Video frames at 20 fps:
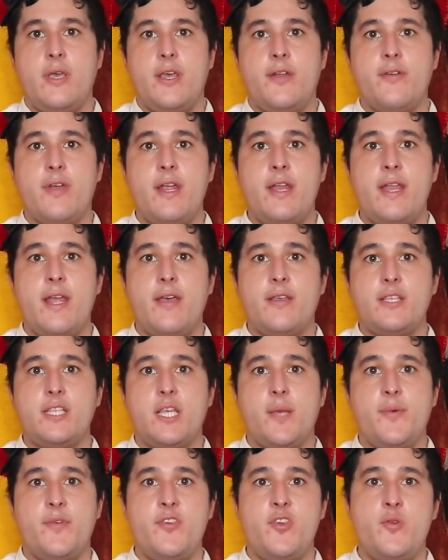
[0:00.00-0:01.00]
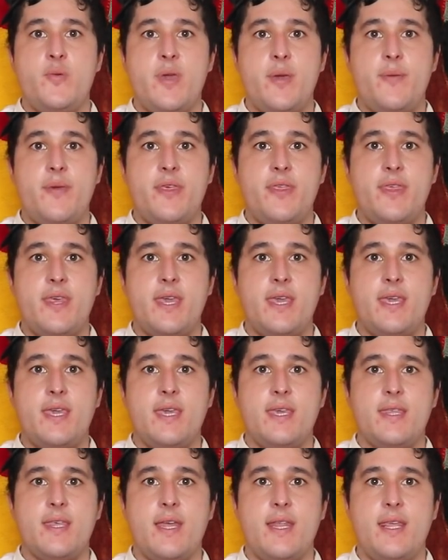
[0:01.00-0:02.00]
And right now, some of you may be
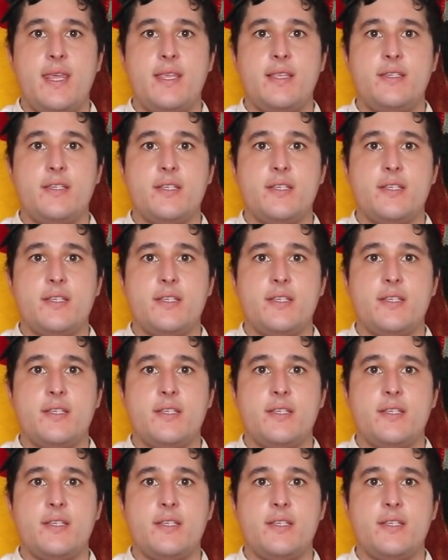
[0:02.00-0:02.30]
thinking that he's